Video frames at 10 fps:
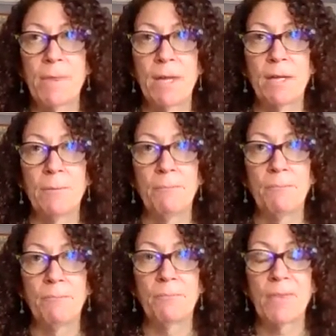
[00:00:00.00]

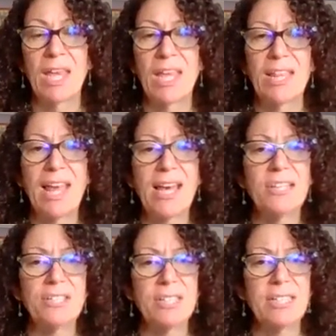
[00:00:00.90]
that
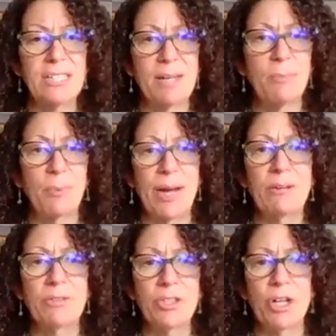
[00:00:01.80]
is a
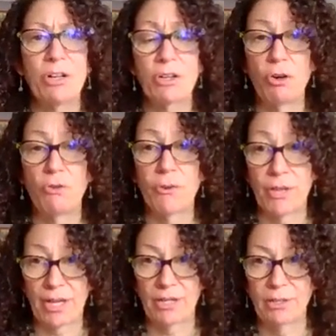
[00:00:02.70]
brown dog over
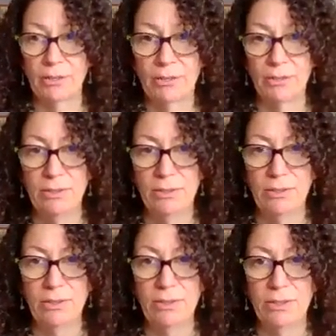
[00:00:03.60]
there,
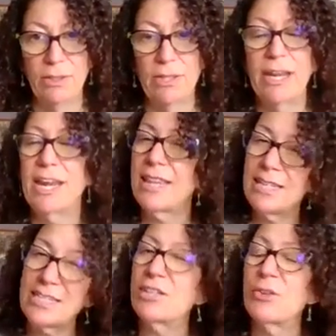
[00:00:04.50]
can
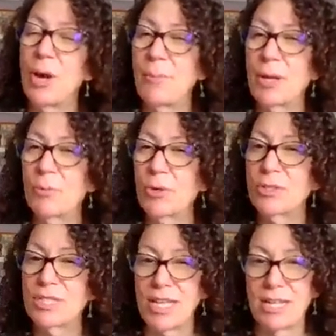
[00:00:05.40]
they tell you how many
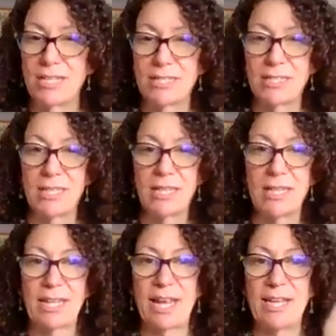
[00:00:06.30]
words that is?
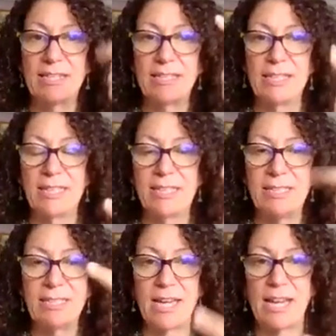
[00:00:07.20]
That
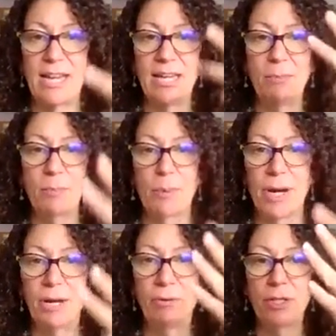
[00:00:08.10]
is a
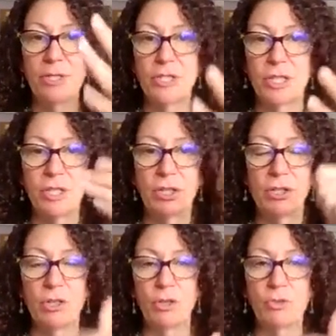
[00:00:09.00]
brown dog
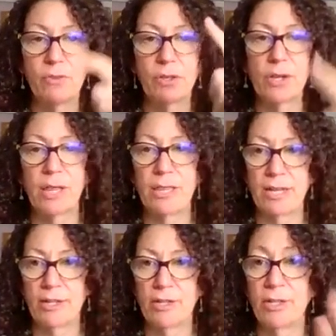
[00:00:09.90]
over
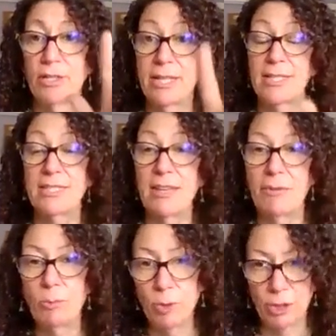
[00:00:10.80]
there. That's
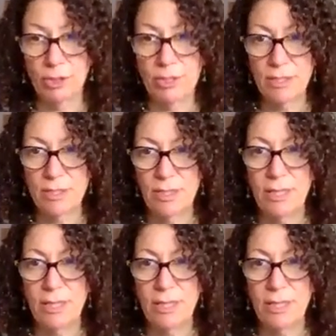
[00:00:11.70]
7 words.